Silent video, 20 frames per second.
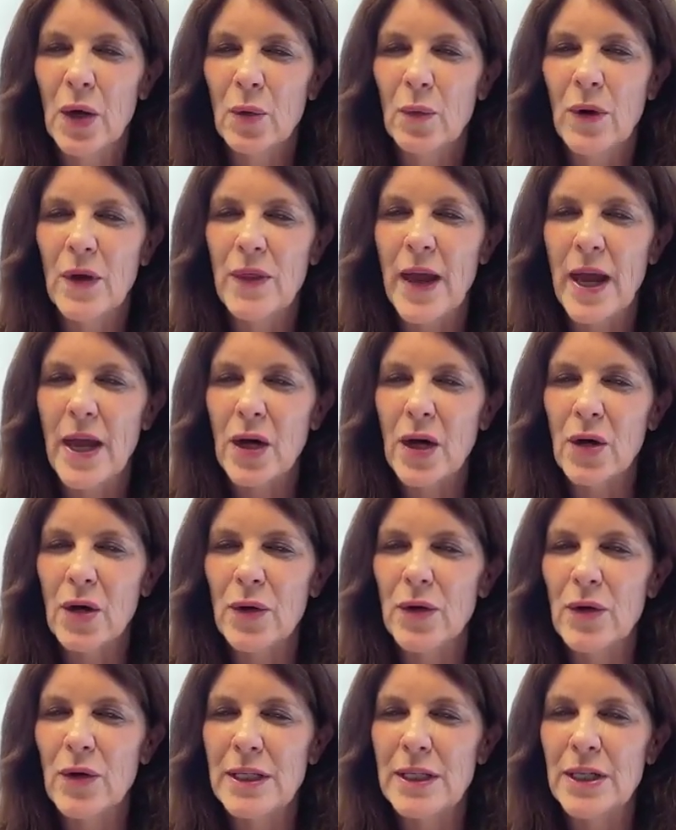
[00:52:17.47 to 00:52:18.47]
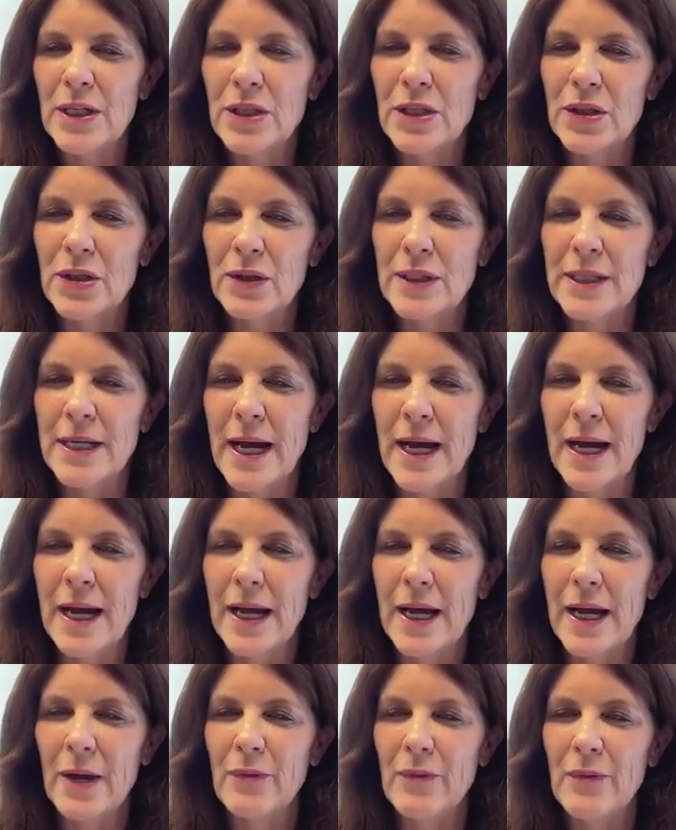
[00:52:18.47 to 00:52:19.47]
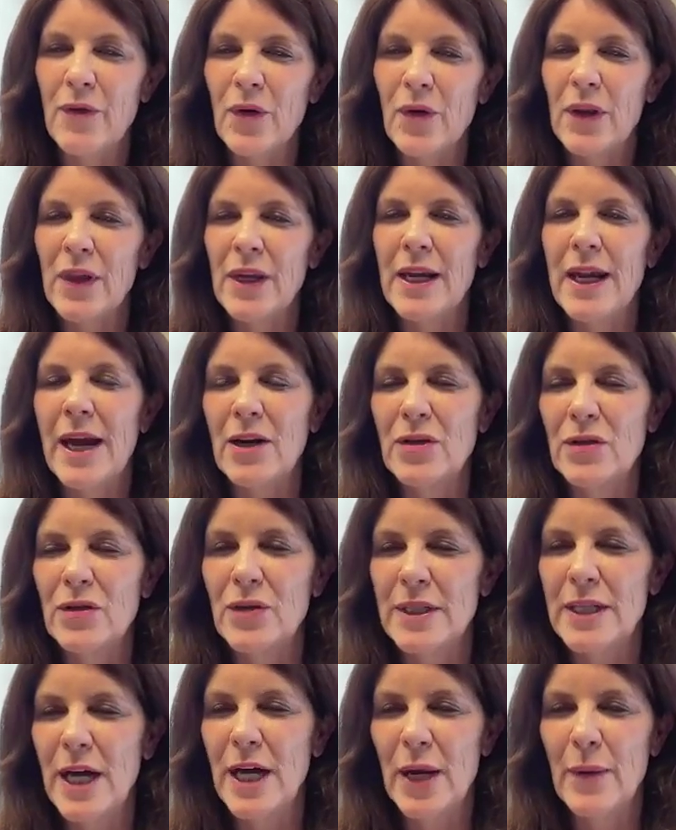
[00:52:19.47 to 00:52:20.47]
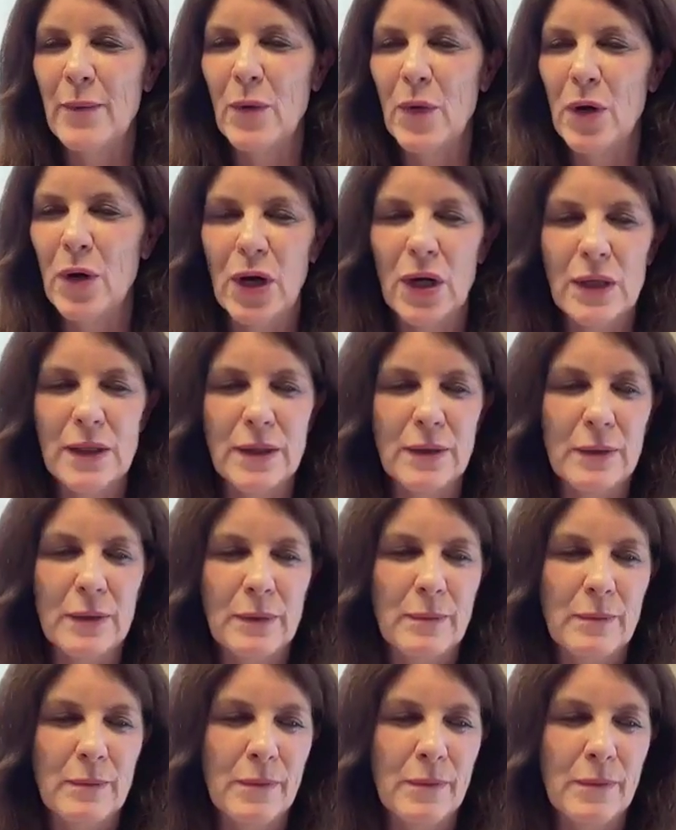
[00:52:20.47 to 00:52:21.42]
Would they accrue additional time for the extra time worked?